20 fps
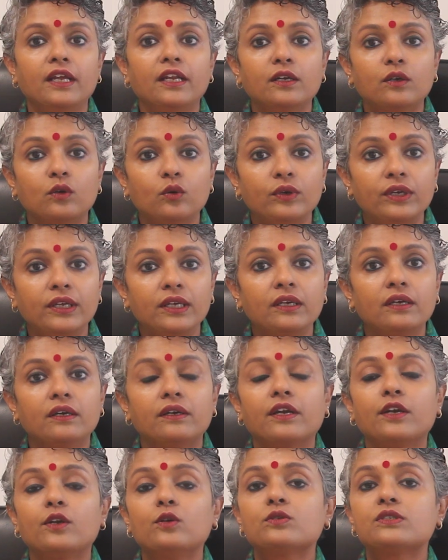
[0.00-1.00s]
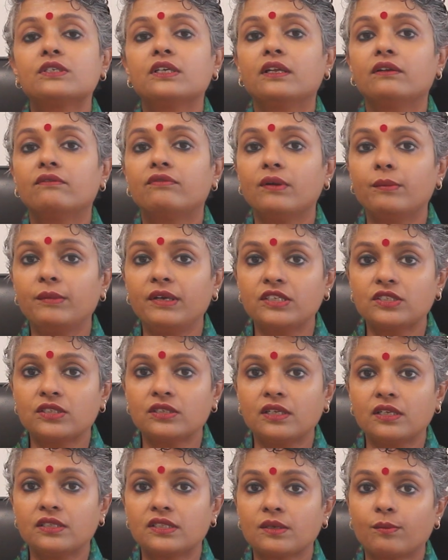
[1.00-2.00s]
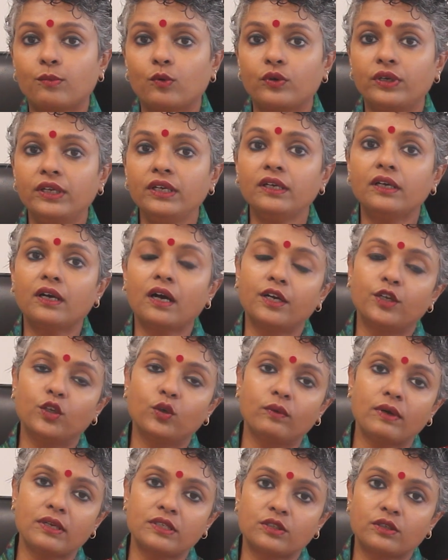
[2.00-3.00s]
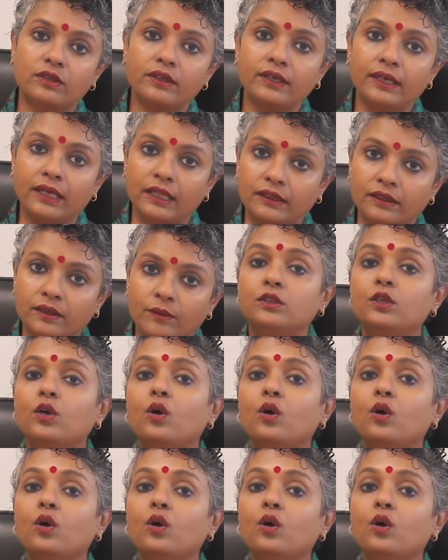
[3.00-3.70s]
including reducing inflammation and supporting cardiovascular health.